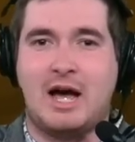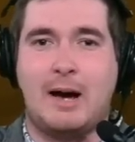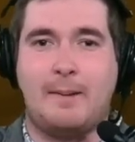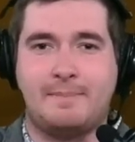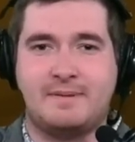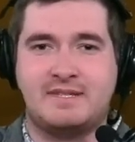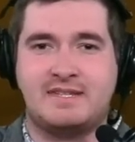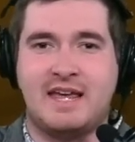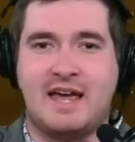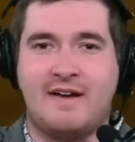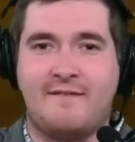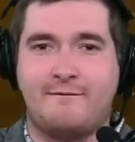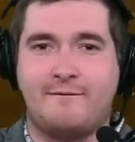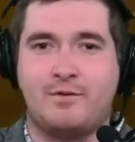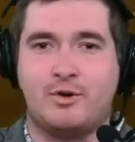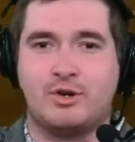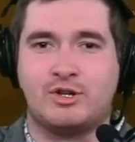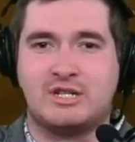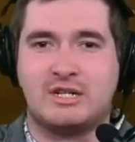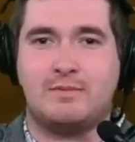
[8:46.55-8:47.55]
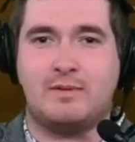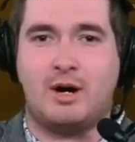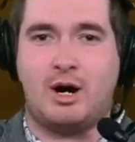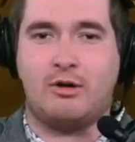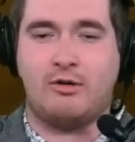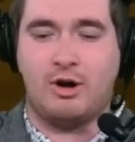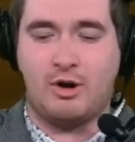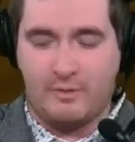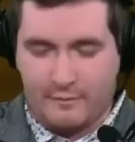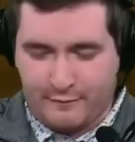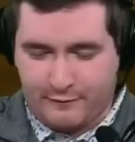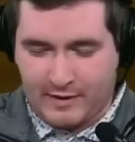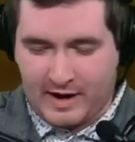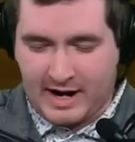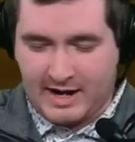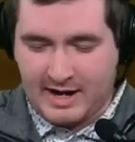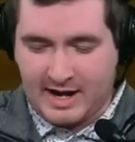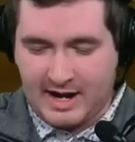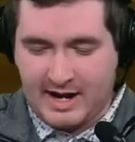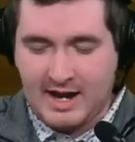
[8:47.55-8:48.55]
upset for tomorrow,
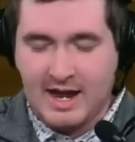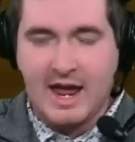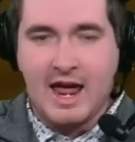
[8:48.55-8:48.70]
Friday.